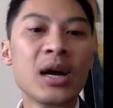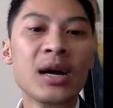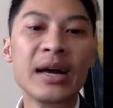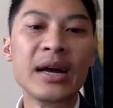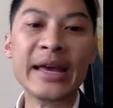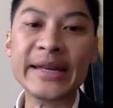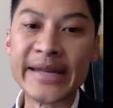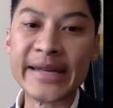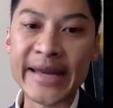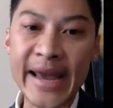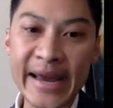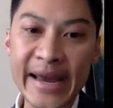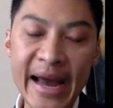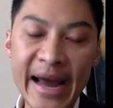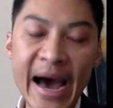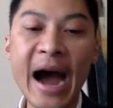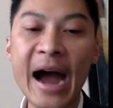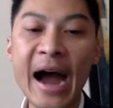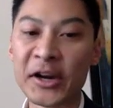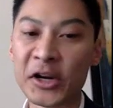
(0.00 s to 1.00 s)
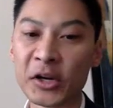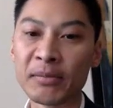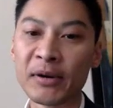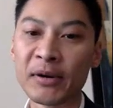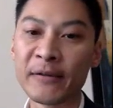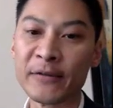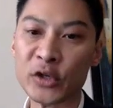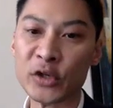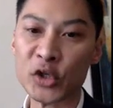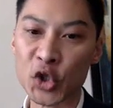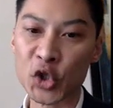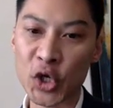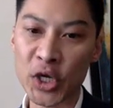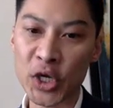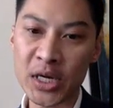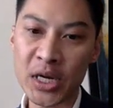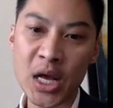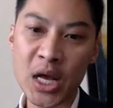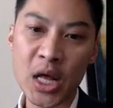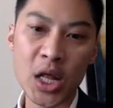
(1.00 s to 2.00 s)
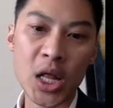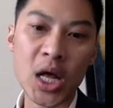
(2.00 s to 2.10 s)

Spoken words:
indicate higher perfusion,